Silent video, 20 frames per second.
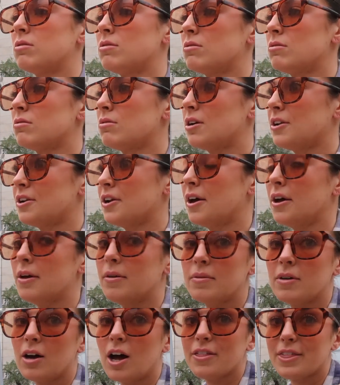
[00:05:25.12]
I
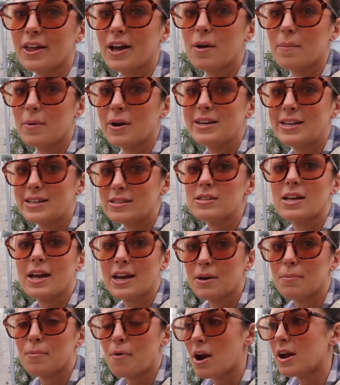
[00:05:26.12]
know. I think I might need to
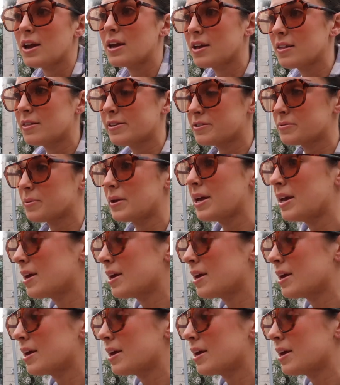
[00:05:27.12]
take a break this week.